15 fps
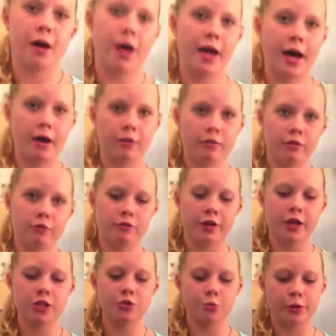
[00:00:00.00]
pie out of the
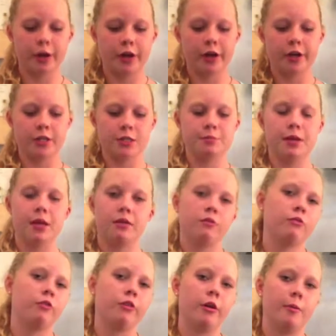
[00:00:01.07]
fridge where it has been
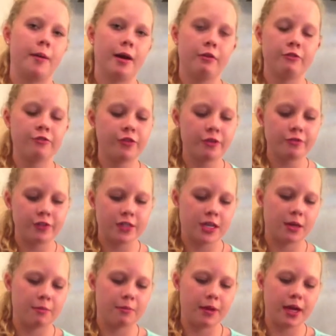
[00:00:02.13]
for about 15
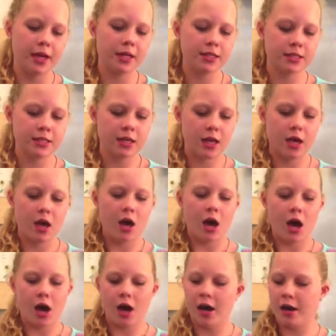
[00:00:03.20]
minutes.
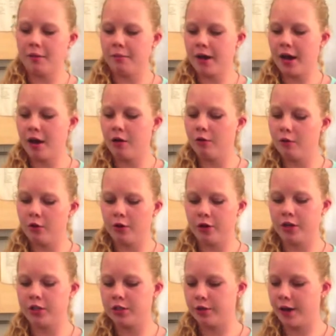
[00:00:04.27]
I'm now
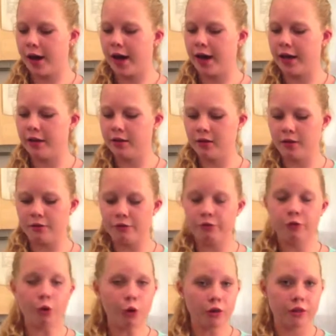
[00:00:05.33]
going to add the
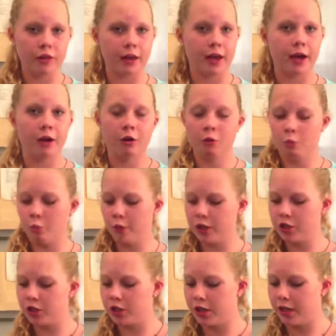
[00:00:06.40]
4th layer,
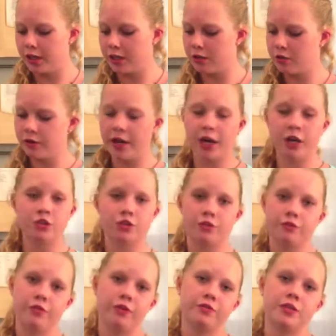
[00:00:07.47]
which is
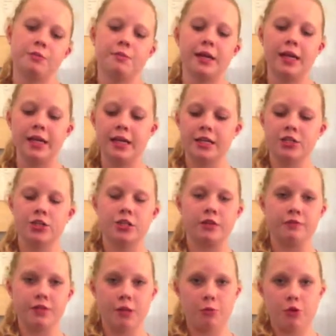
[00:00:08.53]
350 milliliters
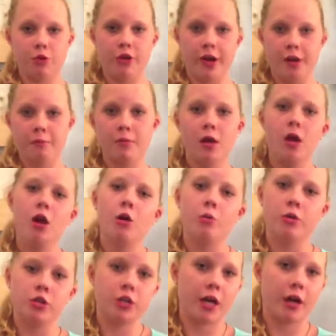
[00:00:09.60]
of double cream,
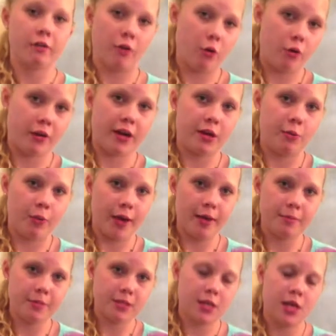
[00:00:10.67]
which I have already
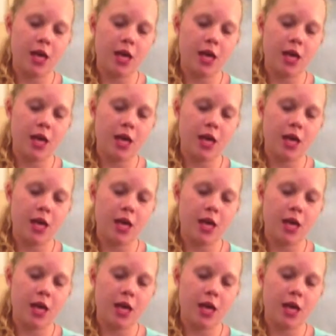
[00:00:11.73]
whipped.